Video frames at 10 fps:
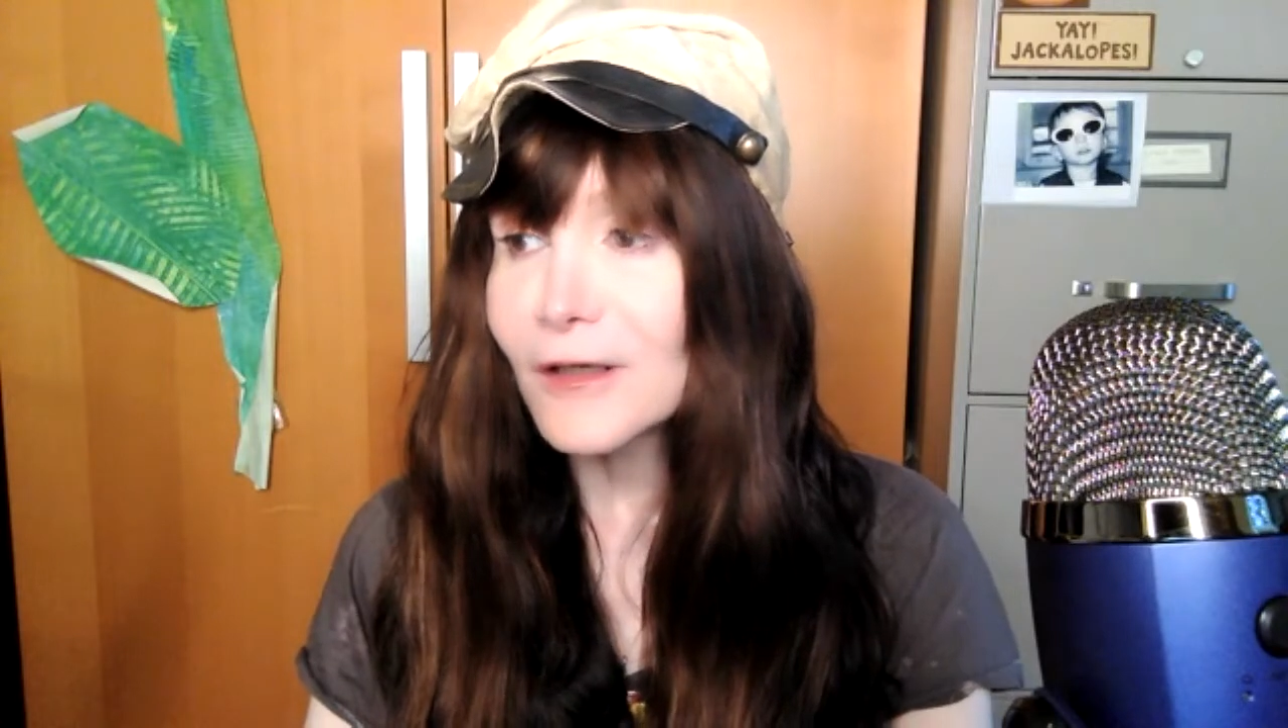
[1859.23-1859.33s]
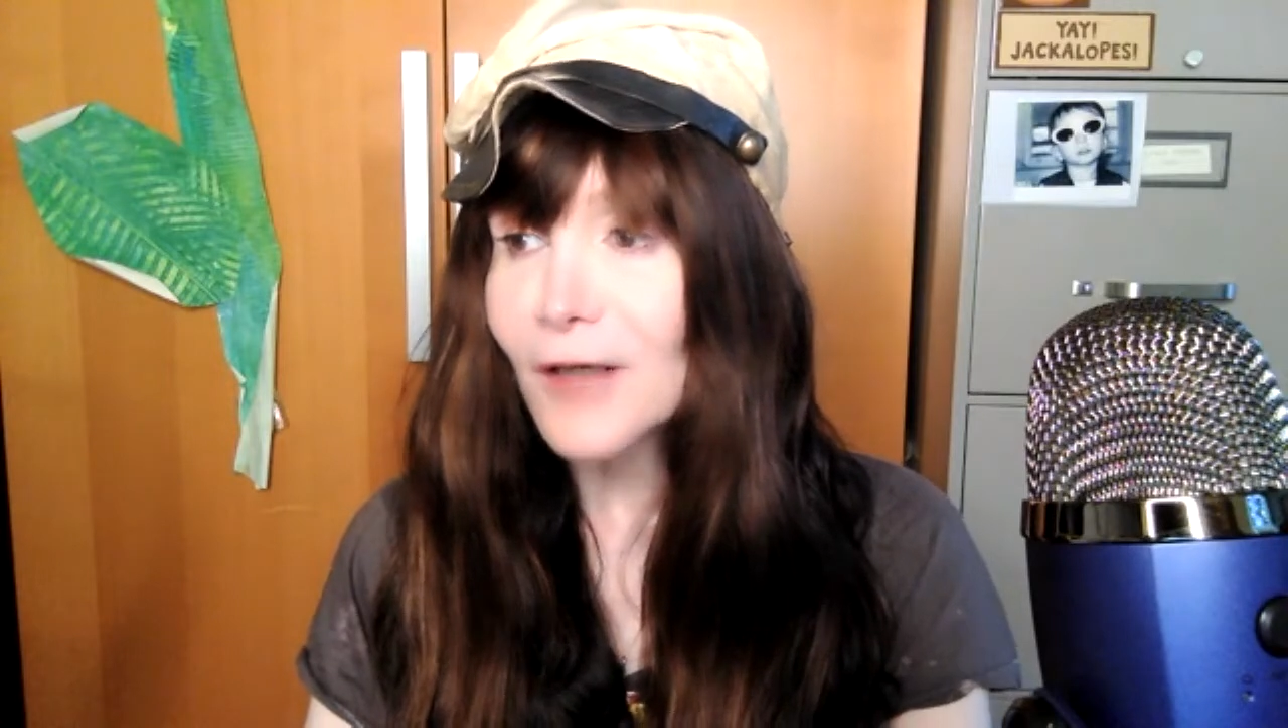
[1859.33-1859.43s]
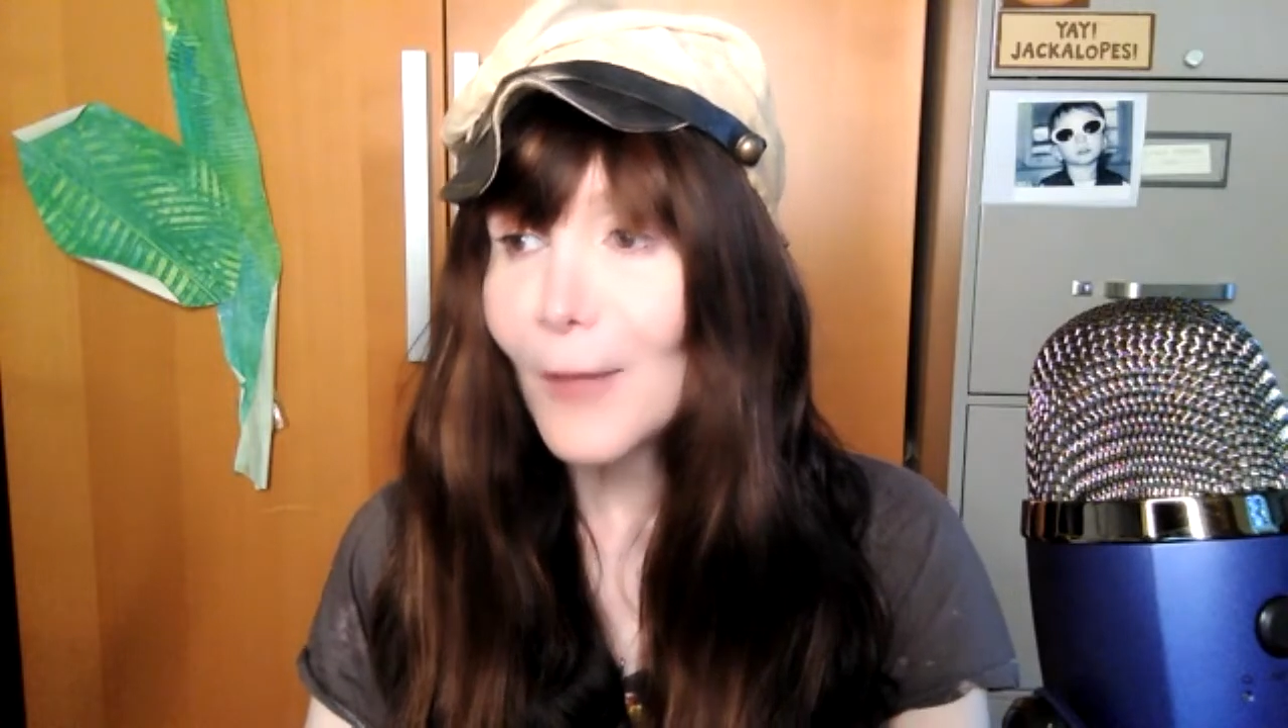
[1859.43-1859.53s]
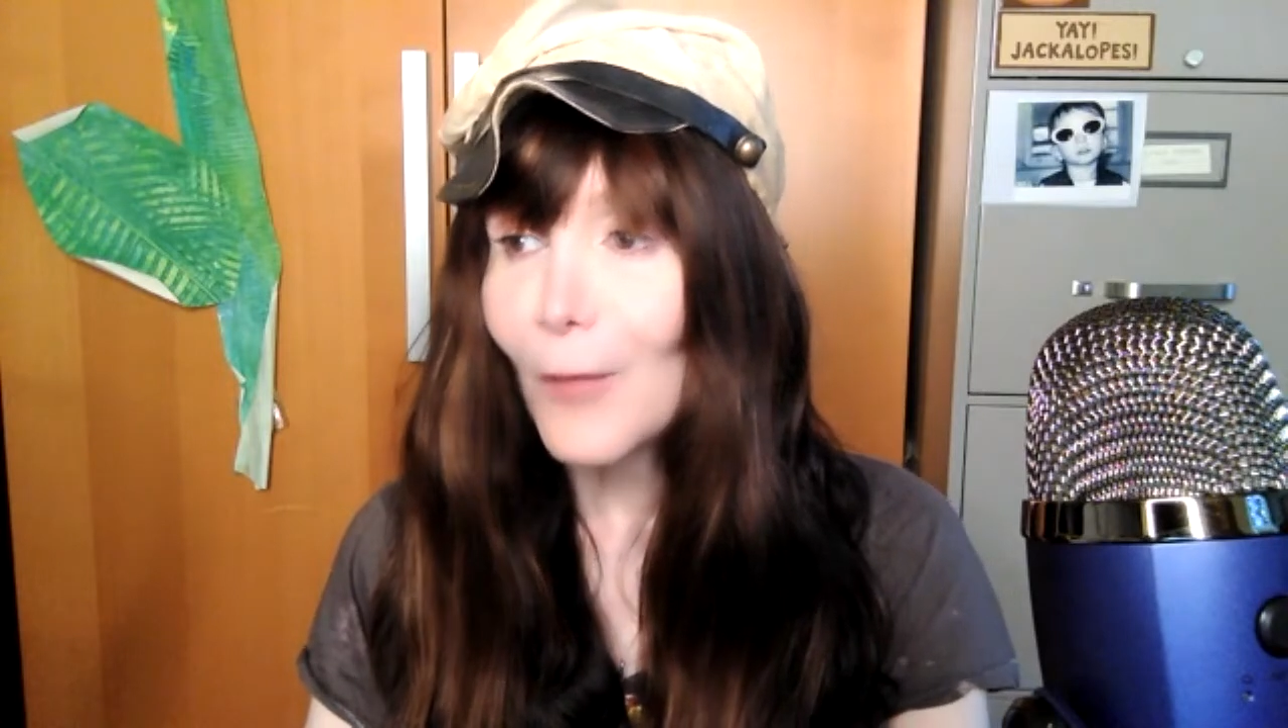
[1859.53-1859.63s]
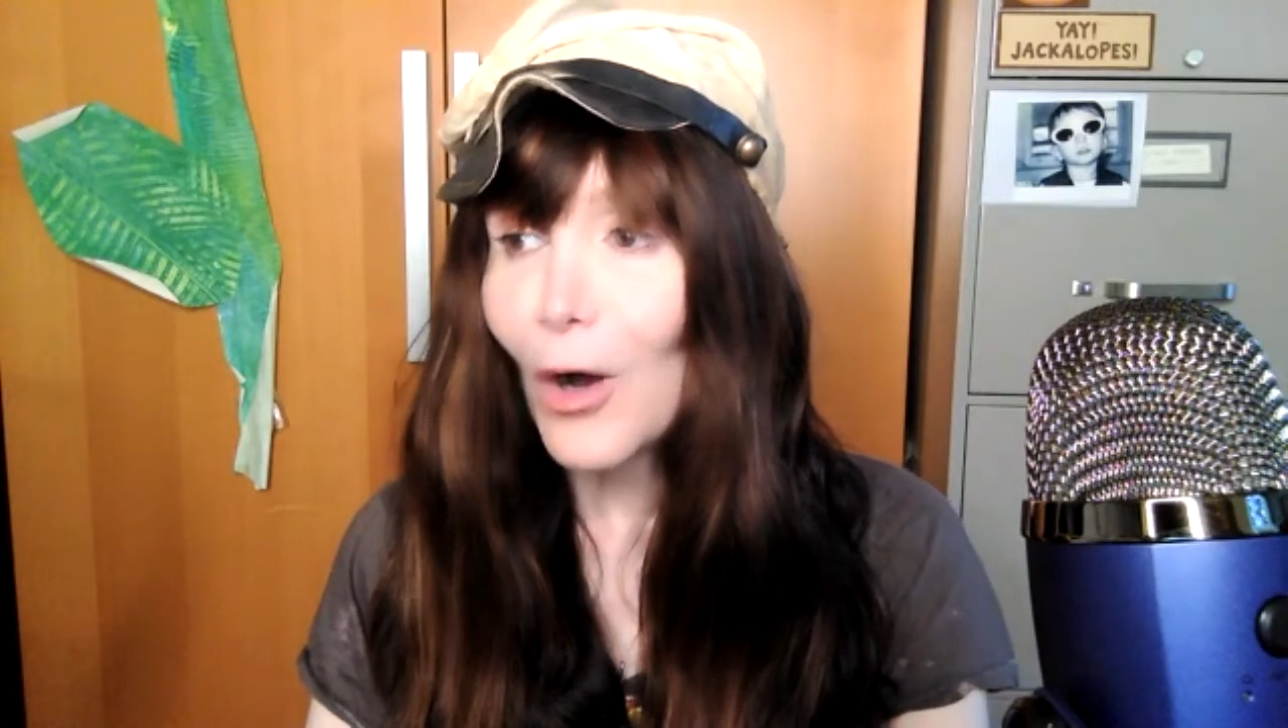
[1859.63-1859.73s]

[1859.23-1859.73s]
come